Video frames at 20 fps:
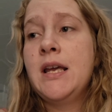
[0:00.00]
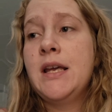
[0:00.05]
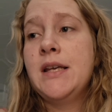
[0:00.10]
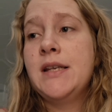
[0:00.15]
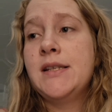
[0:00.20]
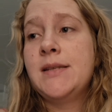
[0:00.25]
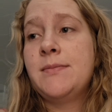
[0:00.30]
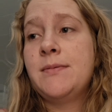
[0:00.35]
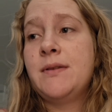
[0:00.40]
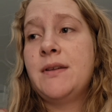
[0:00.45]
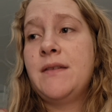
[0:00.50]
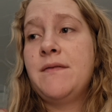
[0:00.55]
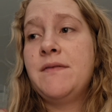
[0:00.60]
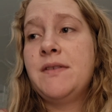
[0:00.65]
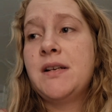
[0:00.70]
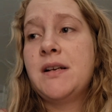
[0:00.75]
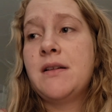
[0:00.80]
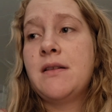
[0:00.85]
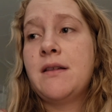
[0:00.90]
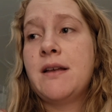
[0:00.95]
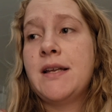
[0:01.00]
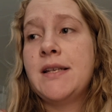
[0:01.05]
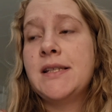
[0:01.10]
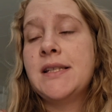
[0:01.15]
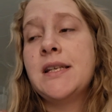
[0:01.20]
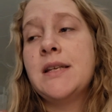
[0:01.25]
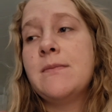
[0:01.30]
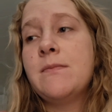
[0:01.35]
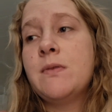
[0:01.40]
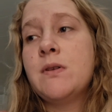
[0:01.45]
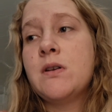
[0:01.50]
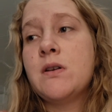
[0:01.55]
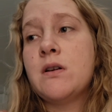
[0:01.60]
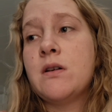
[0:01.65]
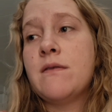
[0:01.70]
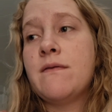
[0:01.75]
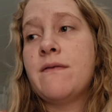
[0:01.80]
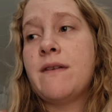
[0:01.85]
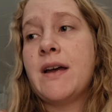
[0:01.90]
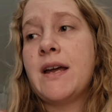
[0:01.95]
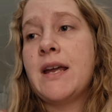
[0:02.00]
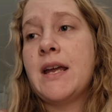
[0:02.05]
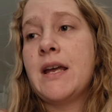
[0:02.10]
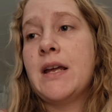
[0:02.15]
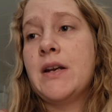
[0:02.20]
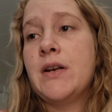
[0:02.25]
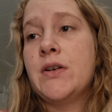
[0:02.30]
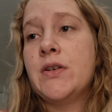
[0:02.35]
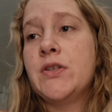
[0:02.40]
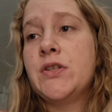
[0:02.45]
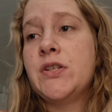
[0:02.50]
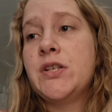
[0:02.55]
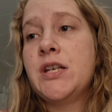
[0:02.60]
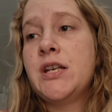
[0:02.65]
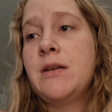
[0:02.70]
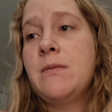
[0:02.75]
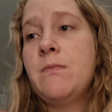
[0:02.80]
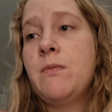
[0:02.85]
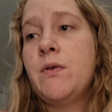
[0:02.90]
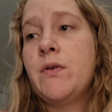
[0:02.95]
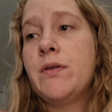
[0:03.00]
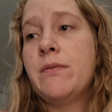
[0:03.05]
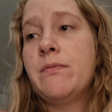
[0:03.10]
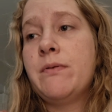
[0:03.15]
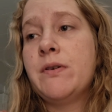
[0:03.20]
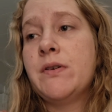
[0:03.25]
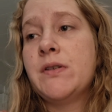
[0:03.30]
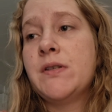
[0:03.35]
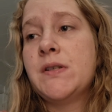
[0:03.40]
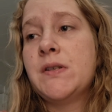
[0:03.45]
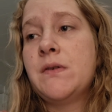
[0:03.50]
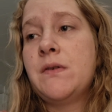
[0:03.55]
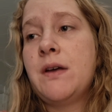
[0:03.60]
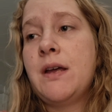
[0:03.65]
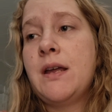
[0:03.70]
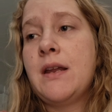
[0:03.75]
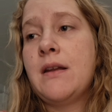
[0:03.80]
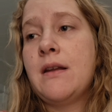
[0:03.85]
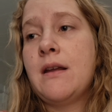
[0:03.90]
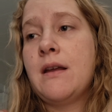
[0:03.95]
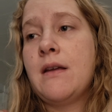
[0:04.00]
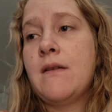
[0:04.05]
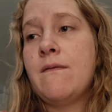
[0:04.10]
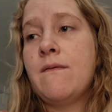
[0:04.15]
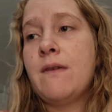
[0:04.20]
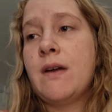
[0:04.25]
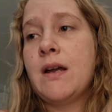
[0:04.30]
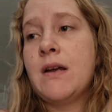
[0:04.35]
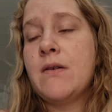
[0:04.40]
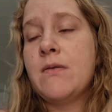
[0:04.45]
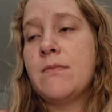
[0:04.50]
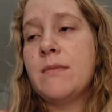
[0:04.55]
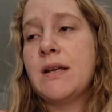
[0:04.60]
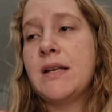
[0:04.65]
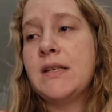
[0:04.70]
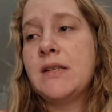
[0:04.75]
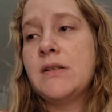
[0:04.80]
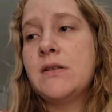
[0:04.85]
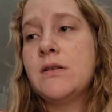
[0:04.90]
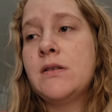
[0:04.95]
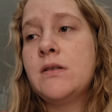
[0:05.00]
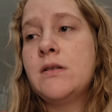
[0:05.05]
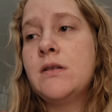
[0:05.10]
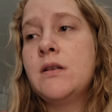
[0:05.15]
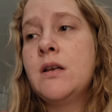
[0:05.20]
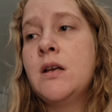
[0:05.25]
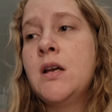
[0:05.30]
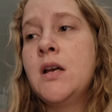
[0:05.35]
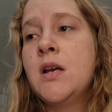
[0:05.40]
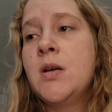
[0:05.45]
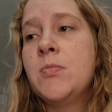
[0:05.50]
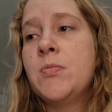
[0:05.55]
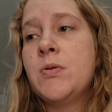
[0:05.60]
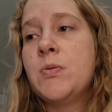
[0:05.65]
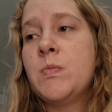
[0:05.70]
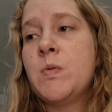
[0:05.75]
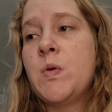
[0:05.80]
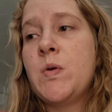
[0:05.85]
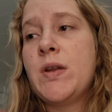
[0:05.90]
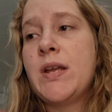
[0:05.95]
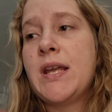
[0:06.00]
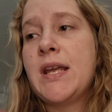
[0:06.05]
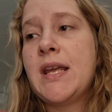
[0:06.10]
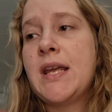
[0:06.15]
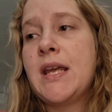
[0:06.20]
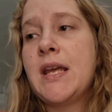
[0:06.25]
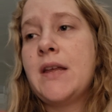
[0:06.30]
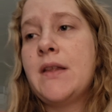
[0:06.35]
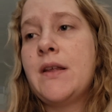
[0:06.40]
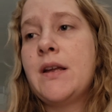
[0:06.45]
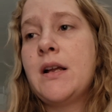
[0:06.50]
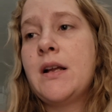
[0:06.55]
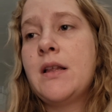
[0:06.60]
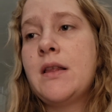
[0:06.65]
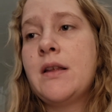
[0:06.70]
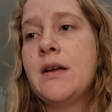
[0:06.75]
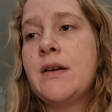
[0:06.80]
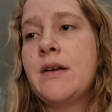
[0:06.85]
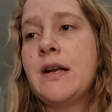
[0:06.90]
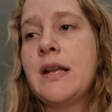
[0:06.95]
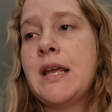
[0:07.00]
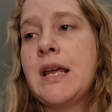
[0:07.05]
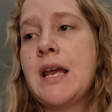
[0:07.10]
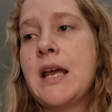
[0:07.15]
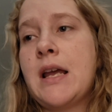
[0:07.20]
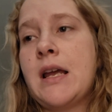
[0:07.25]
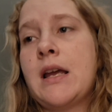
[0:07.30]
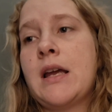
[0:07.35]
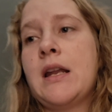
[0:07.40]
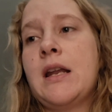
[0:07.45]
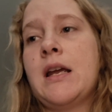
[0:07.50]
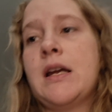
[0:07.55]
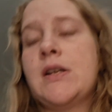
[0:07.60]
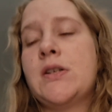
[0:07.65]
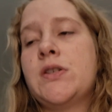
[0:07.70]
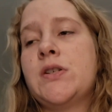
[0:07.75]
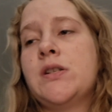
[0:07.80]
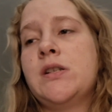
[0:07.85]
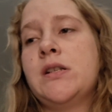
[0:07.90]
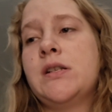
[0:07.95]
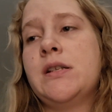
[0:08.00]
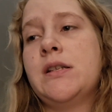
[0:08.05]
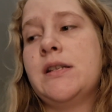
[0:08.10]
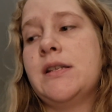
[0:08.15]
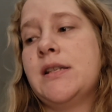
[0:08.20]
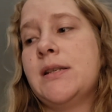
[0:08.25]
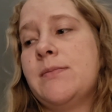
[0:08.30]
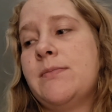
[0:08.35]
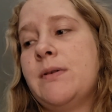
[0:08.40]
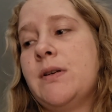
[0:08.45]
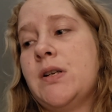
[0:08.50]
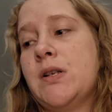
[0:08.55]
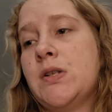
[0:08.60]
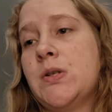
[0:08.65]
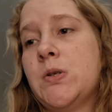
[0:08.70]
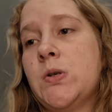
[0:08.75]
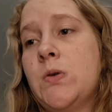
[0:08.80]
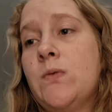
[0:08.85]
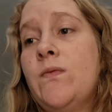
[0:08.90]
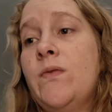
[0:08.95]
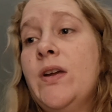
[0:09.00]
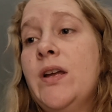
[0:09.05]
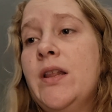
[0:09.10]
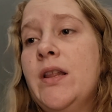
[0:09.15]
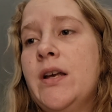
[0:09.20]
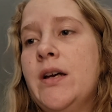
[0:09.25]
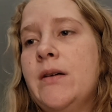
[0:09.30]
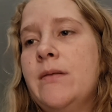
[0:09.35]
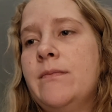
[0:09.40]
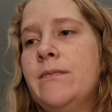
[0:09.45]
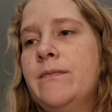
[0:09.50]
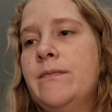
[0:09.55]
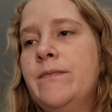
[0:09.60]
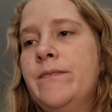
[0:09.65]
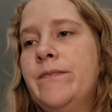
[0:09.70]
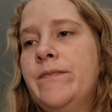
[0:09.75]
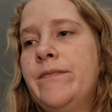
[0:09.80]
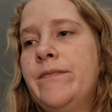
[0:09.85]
It is believed to cleanse and purify energy, both personal and environmental, promoting healing, clarity, and connection to the spiritual realm.